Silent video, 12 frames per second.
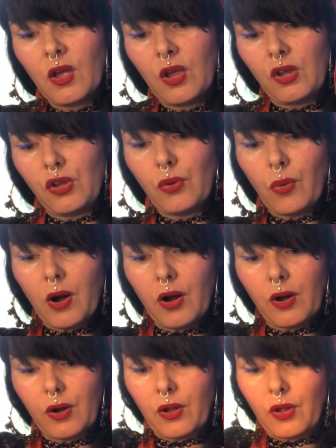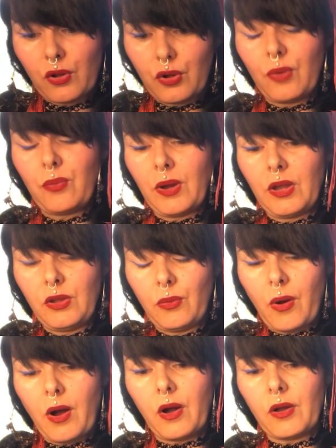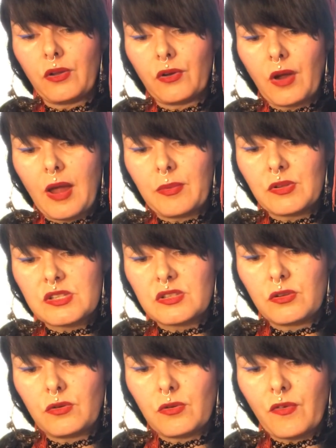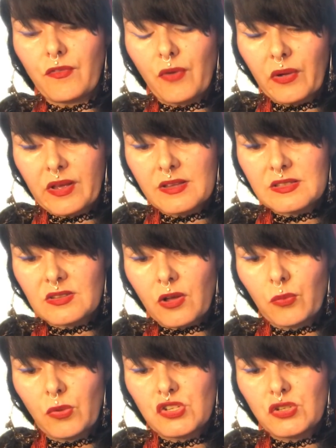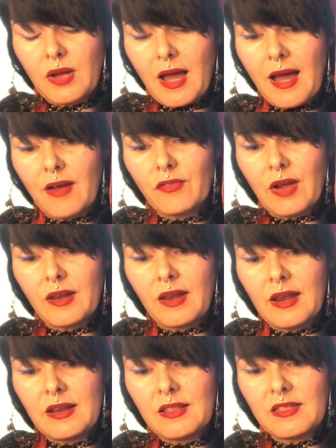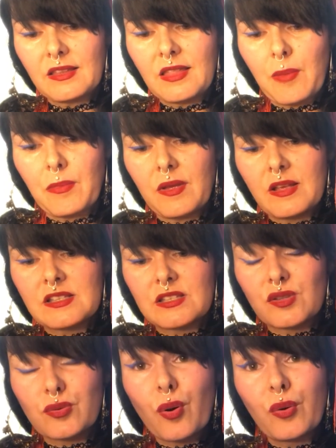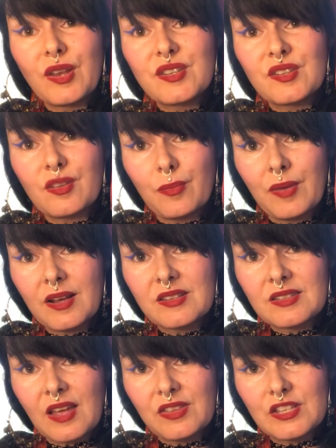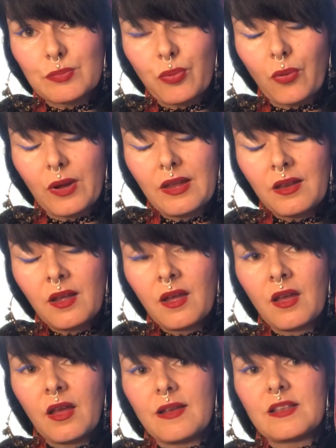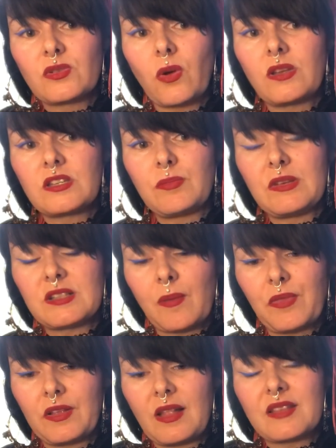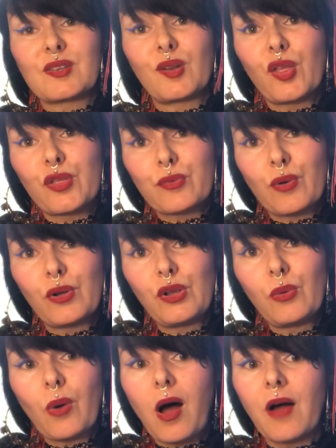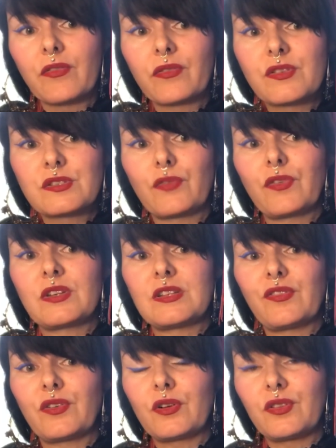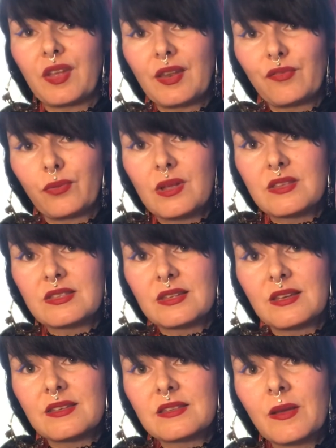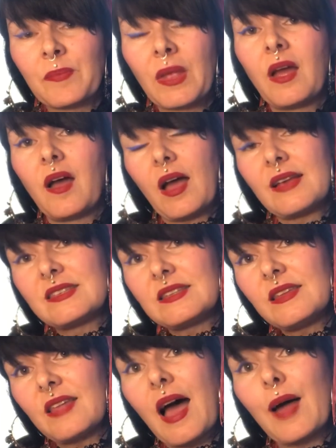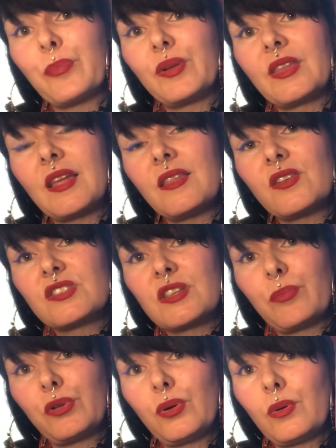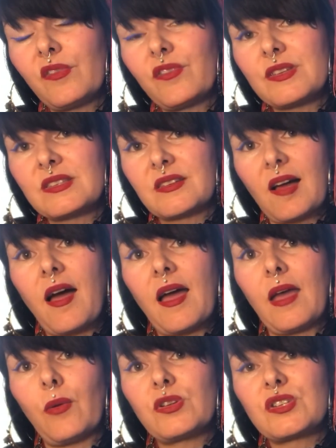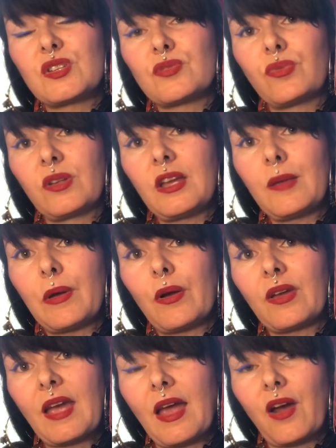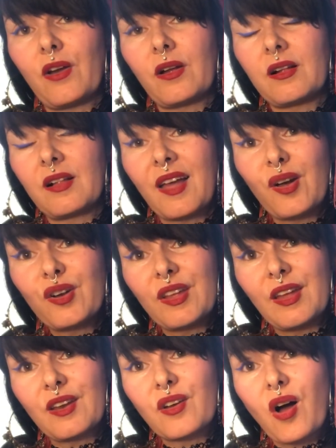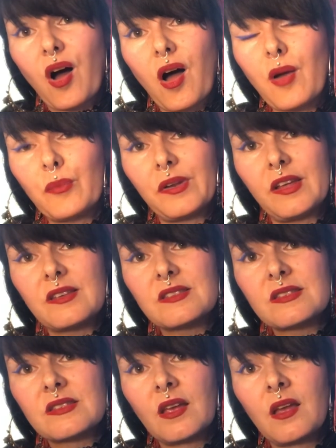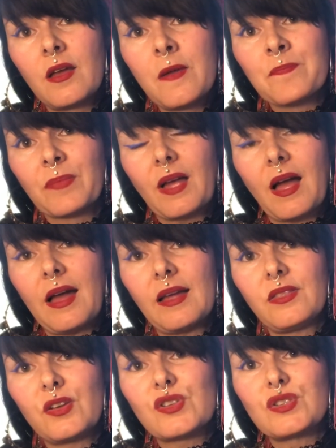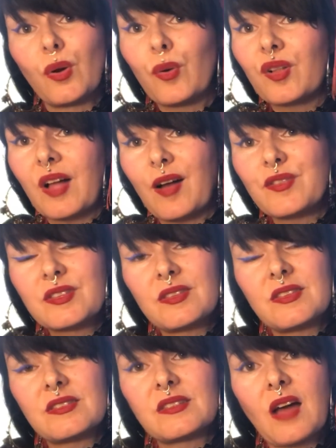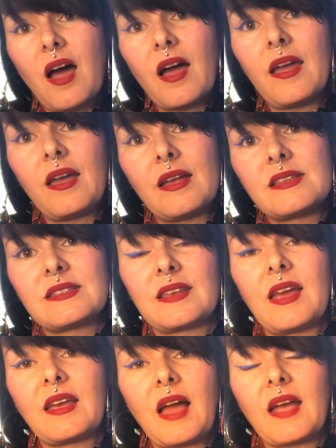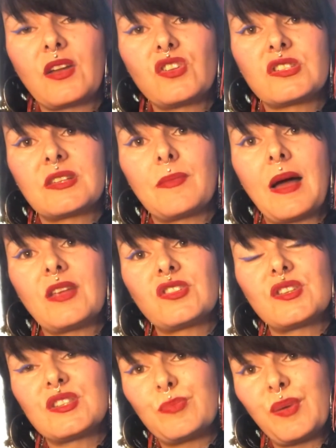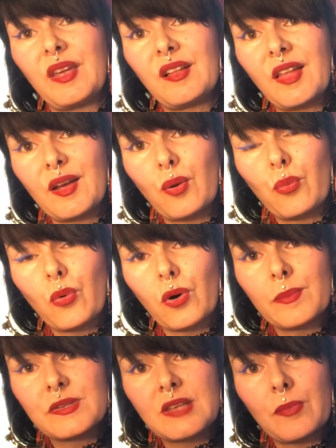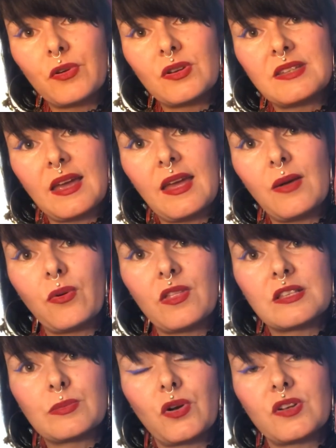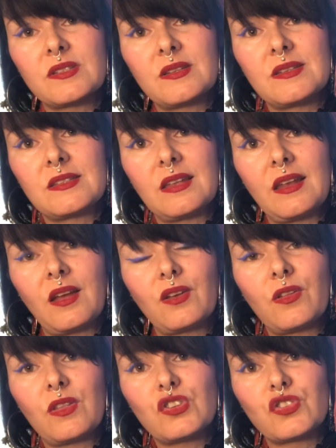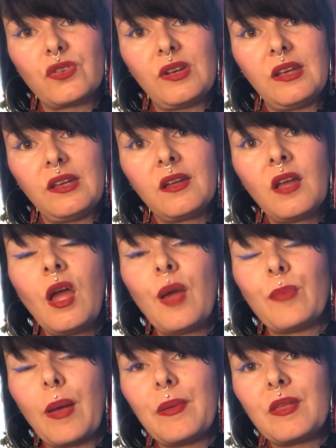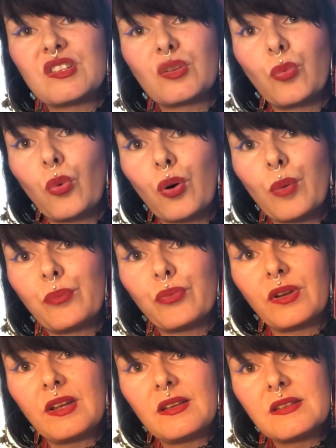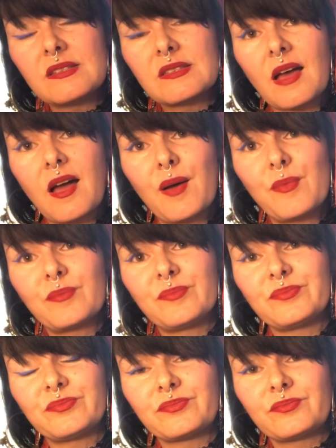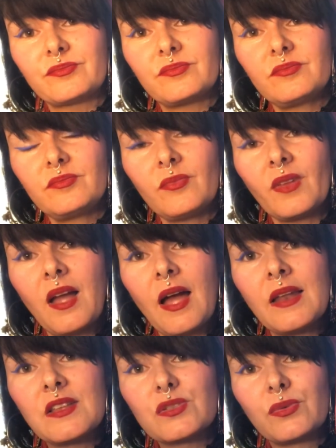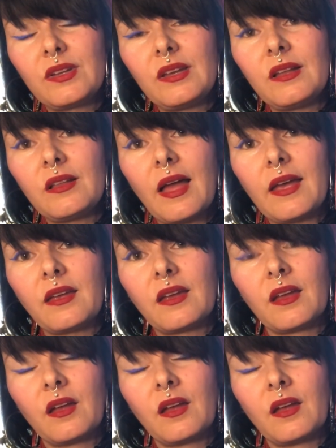you are good where you are. You're able to focus on what you have, and anything that is thrown into the mix at this point is going to be something that's going to throw you off. So for difficult influences, I see that. But then there's the blue of the sky, which is really about clarity and calmness. And there's no clouds in the sky. It's like, I can just imagine this being like a warm summer day where this person is sitting under the tree. Maybe there's a warm breeze. And it's really like,